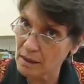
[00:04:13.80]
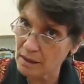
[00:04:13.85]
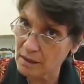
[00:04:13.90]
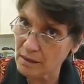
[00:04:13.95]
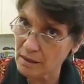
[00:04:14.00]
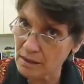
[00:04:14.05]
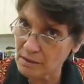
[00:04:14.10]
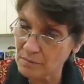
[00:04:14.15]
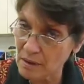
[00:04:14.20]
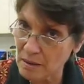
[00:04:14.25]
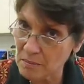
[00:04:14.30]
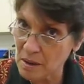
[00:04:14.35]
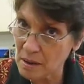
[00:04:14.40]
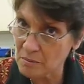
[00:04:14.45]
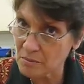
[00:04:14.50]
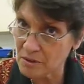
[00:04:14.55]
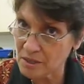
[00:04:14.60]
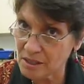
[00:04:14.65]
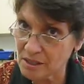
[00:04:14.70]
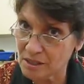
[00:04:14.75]
is my
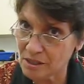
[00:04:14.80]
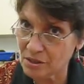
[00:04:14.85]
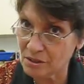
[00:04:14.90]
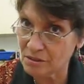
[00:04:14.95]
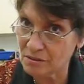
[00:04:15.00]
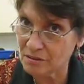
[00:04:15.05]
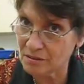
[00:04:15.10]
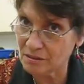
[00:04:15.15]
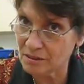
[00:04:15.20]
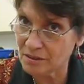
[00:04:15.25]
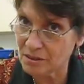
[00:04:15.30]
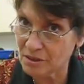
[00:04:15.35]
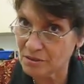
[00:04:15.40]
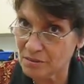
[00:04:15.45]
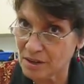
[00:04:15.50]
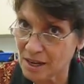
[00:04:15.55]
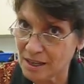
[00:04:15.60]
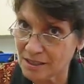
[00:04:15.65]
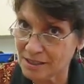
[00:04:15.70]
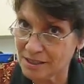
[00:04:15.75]
memory still
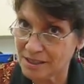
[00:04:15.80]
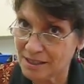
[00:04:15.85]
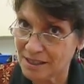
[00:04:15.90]
correct?